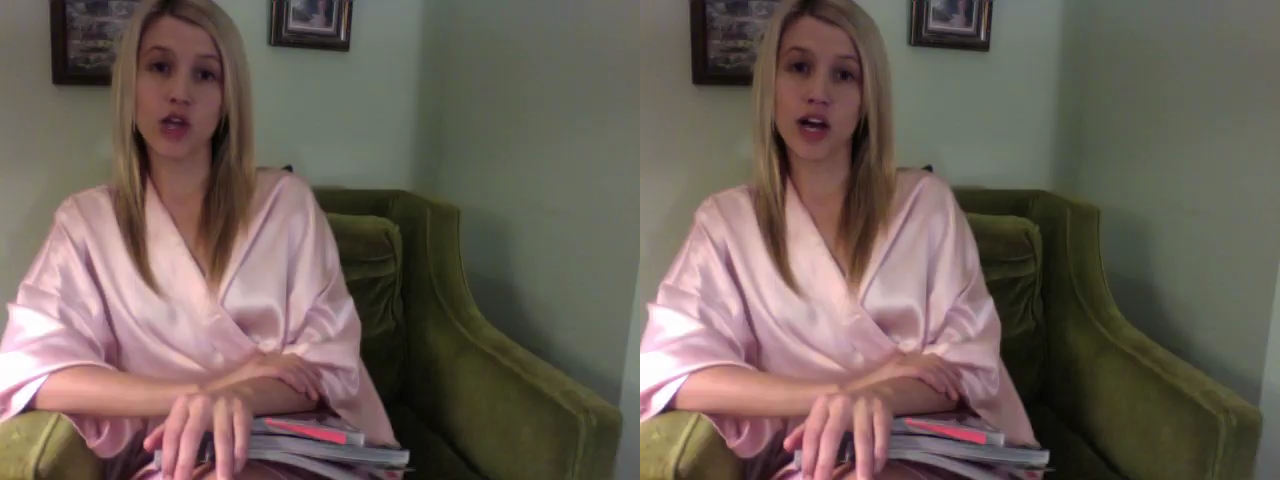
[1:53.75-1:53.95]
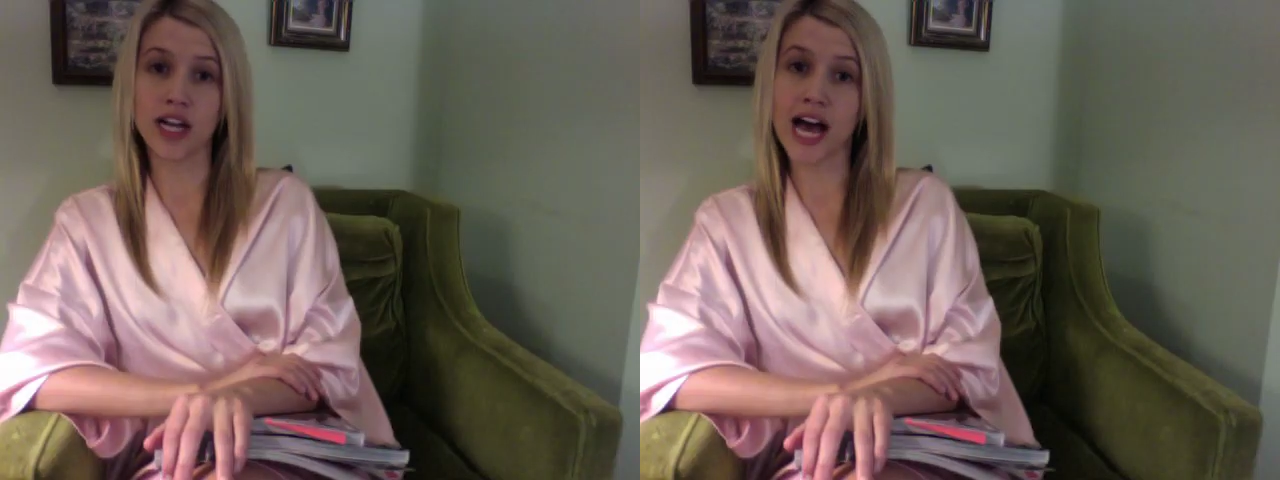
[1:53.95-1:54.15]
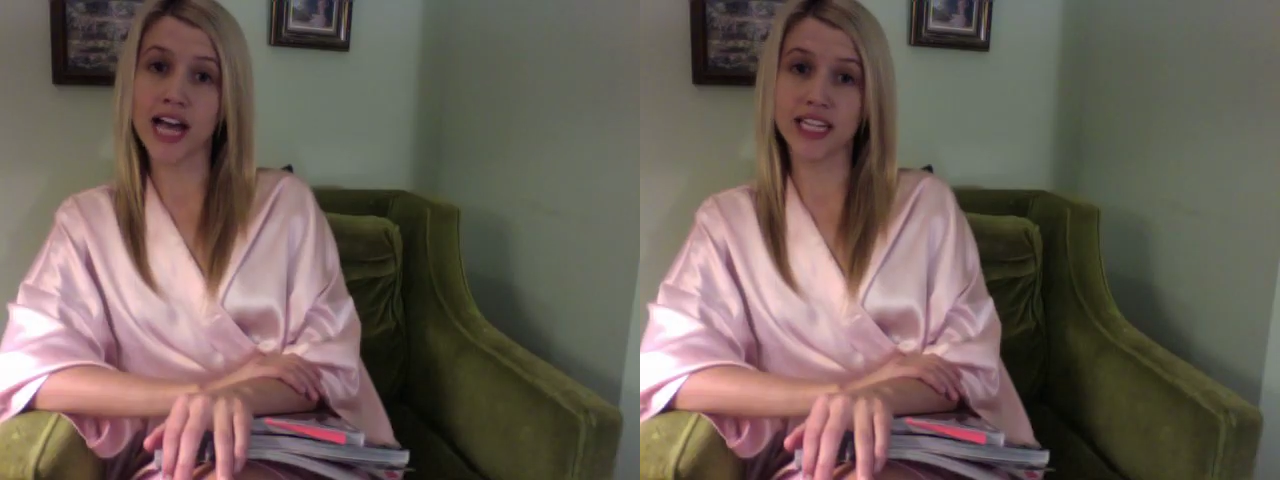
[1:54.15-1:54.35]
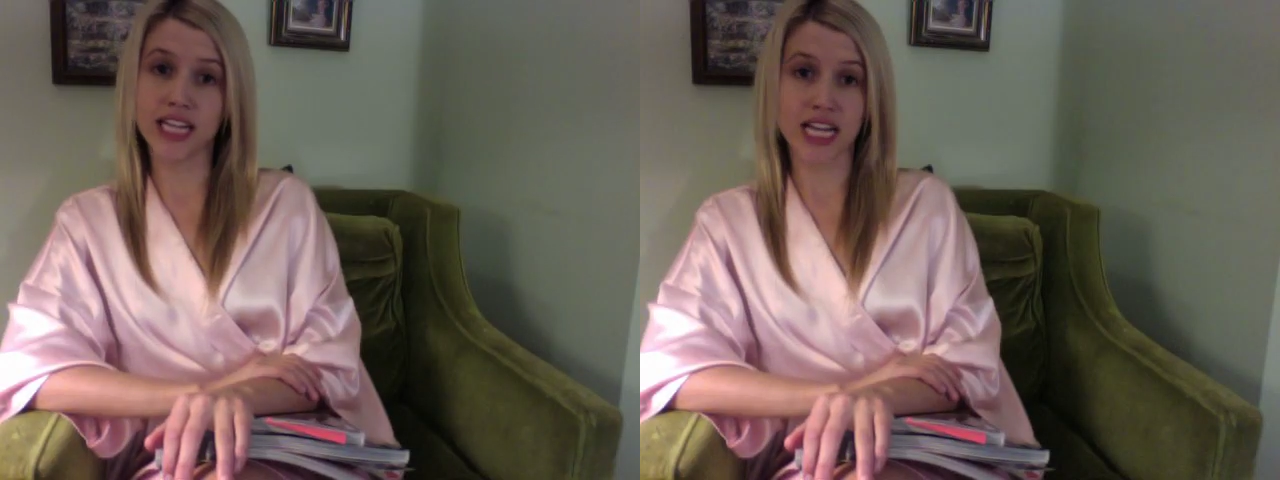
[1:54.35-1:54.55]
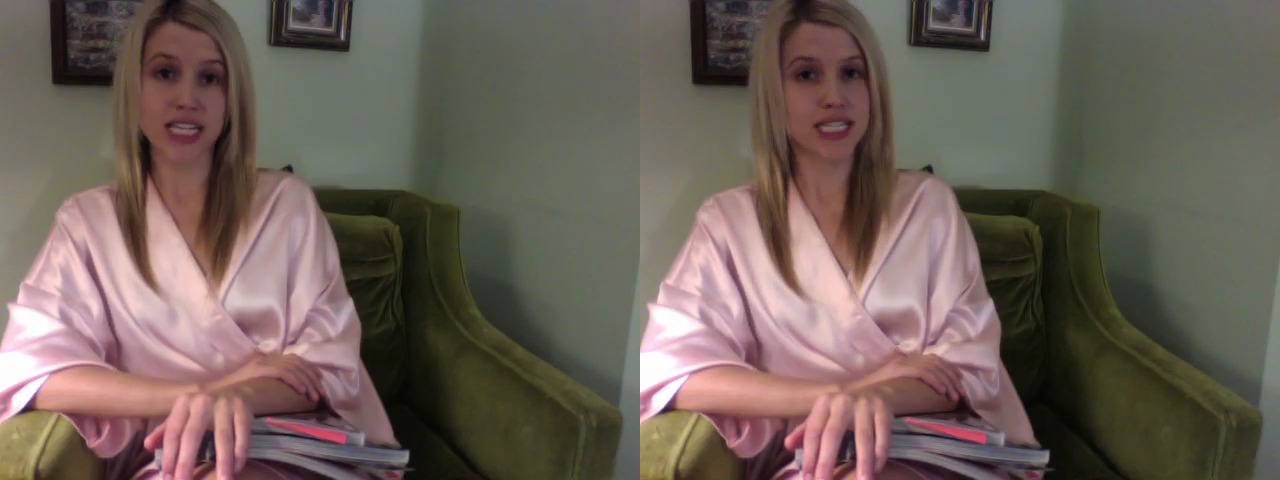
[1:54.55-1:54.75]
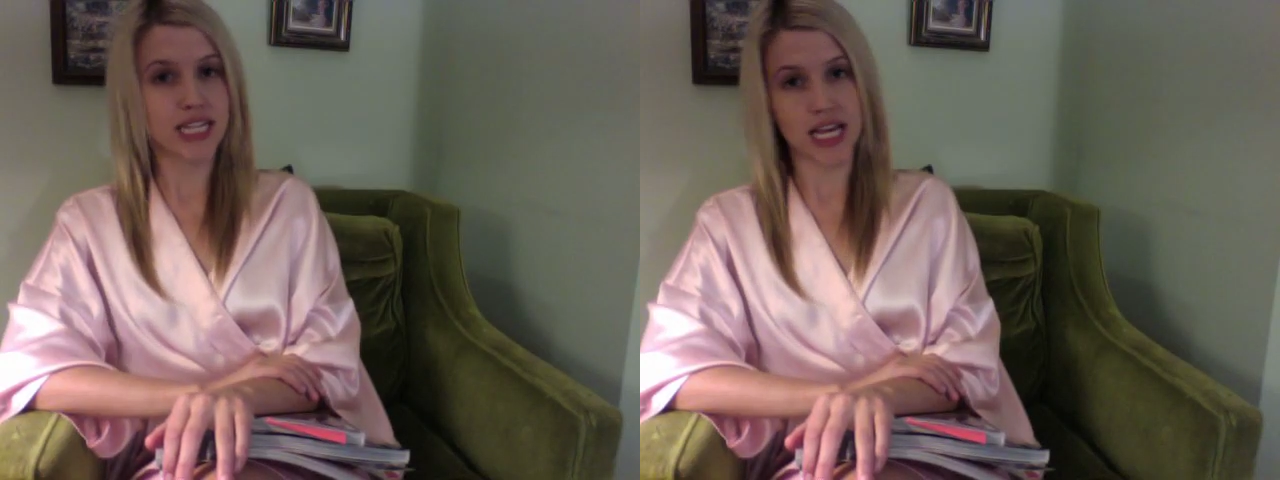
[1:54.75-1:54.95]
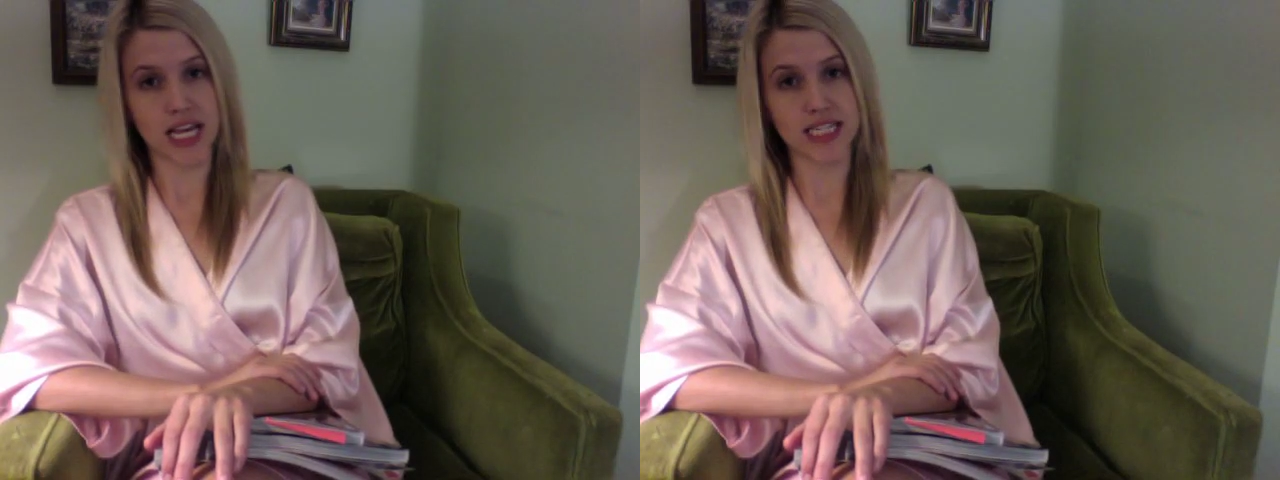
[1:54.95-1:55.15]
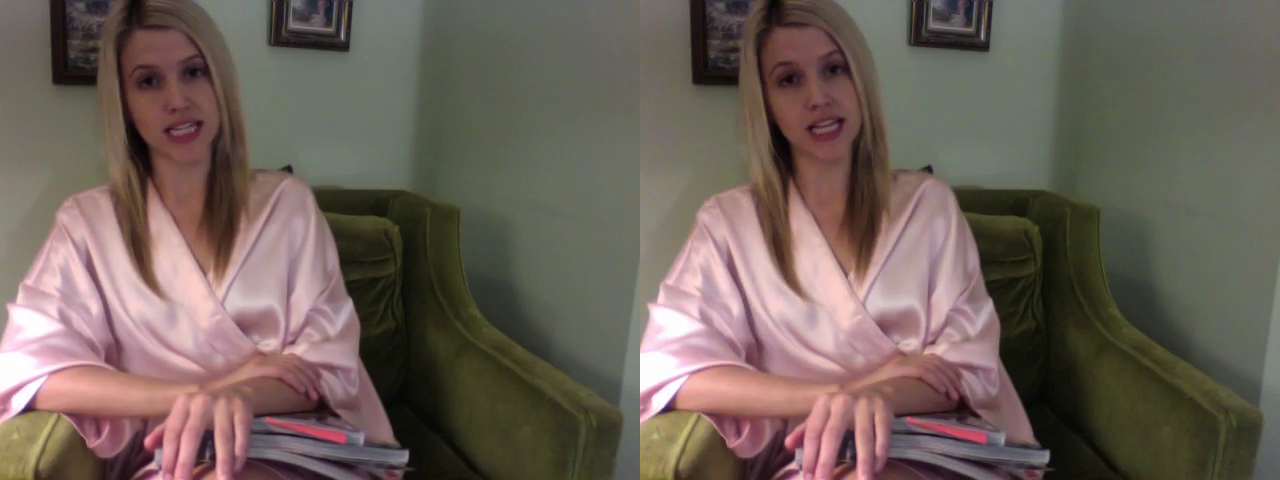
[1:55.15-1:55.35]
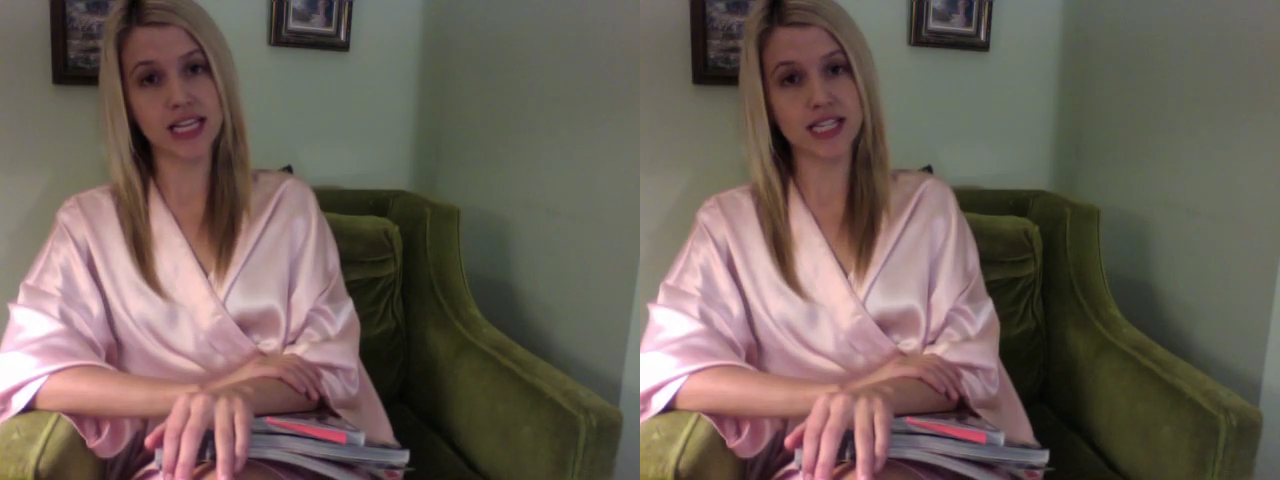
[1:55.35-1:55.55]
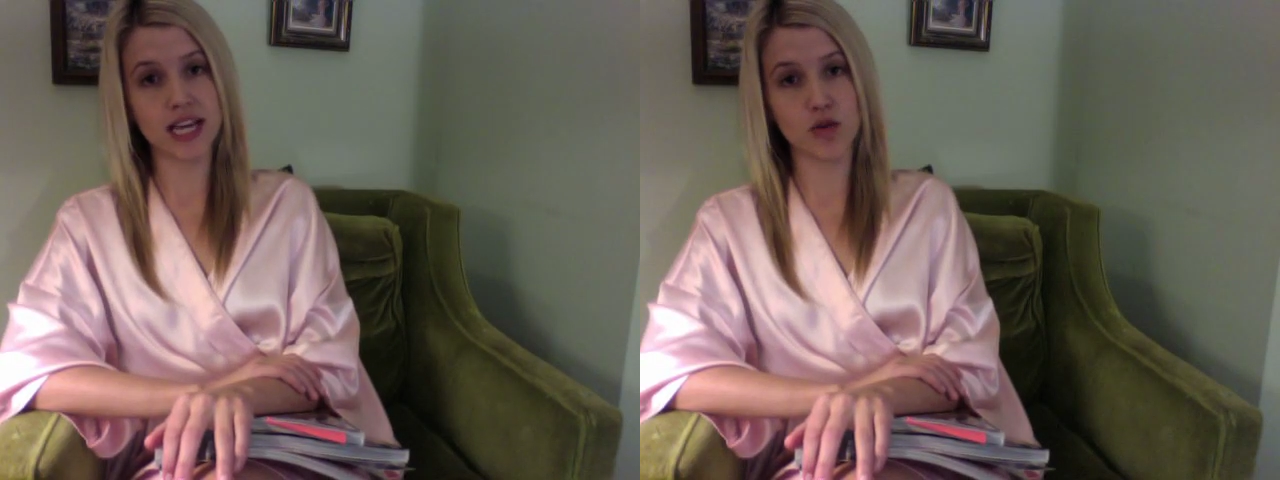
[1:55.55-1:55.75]
Long Island iced tea,
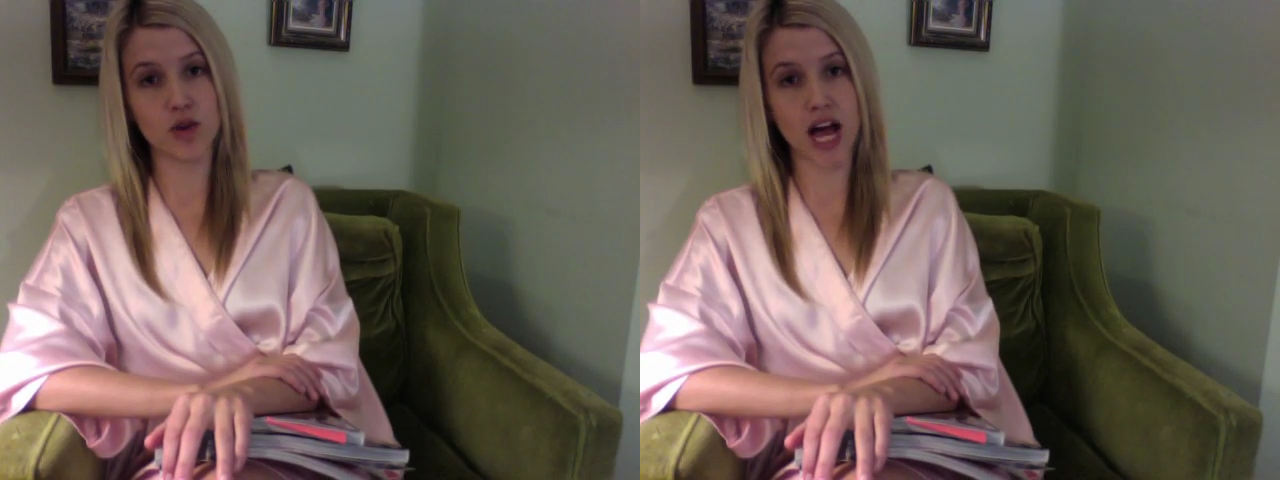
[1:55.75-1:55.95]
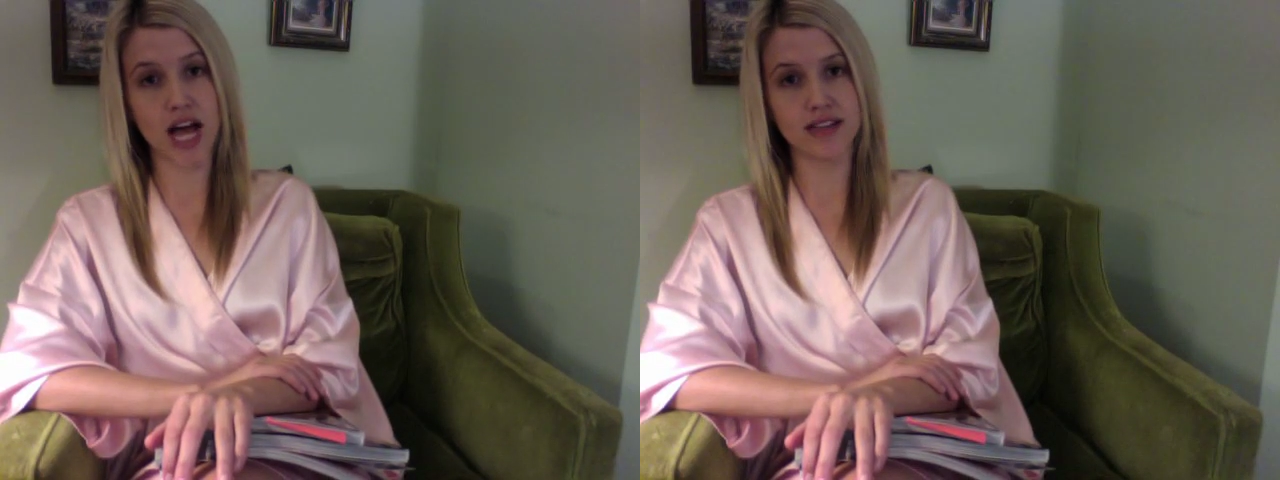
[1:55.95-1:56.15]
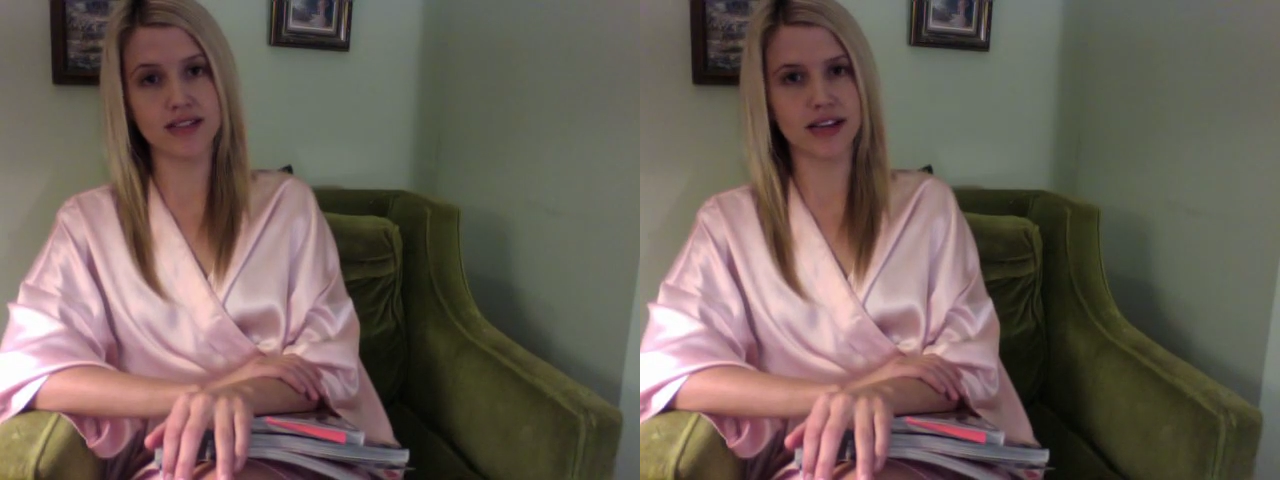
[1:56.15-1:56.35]
tequila sunrise,